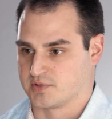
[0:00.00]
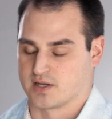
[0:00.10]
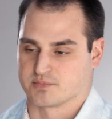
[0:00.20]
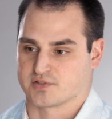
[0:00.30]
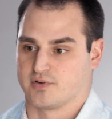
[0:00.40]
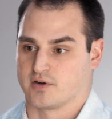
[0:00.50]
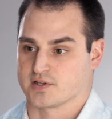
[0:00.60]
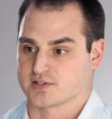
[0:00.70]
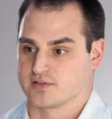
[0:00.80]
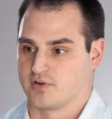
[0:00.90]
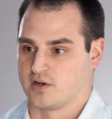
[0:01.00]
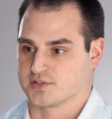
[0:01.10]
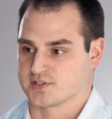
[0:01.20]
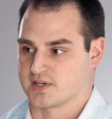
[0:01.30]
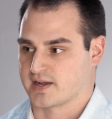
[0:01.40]
becomes a focus. And
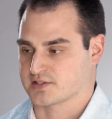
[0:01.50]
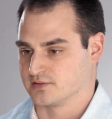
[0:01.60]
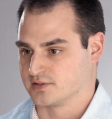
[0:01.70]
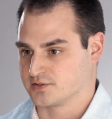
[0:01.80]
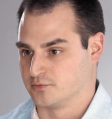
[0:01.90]
Vault is an excellent